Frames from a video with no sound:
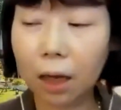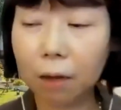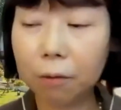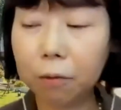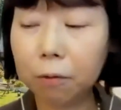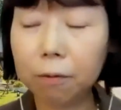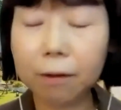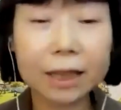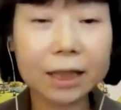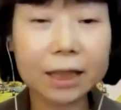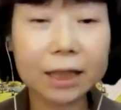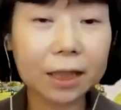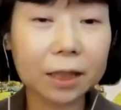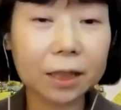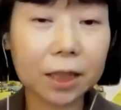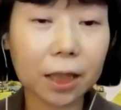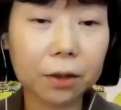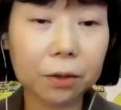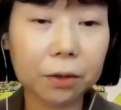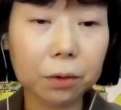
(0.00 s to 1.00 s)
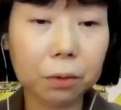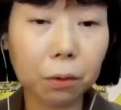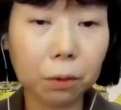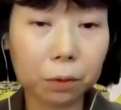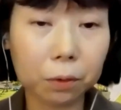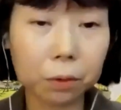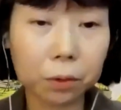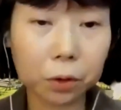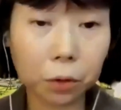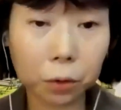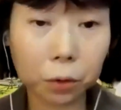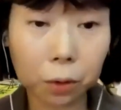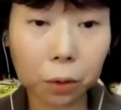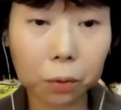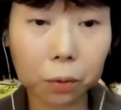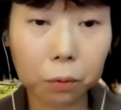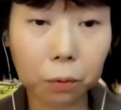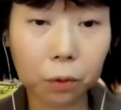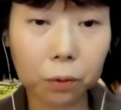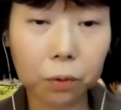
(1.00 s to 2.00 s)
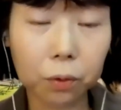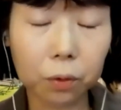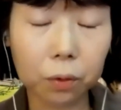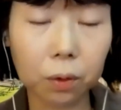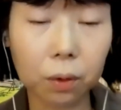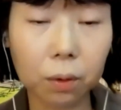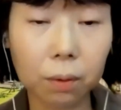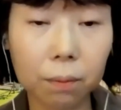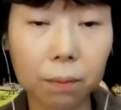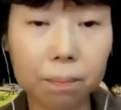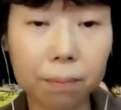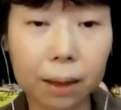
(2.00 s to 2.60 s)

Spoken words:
for one thing, they do not want to